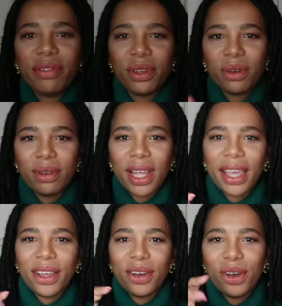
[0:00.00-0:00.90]
if you don't
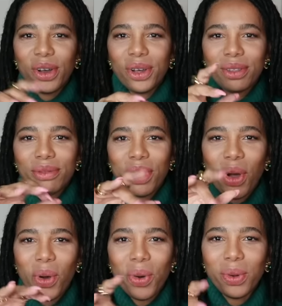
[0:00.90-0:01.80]
like
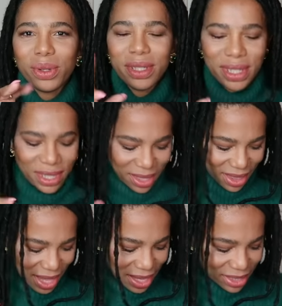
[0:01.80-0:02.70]
holes
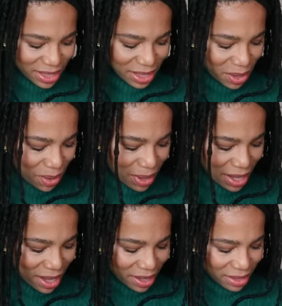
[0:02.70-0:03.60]
things. So
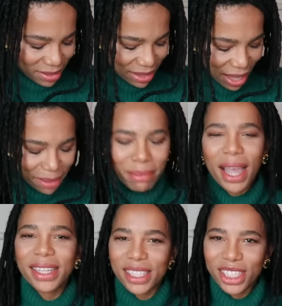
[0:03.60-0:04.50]
I
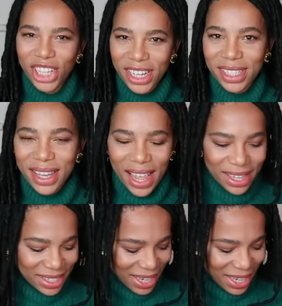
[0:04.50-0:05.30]
might change that.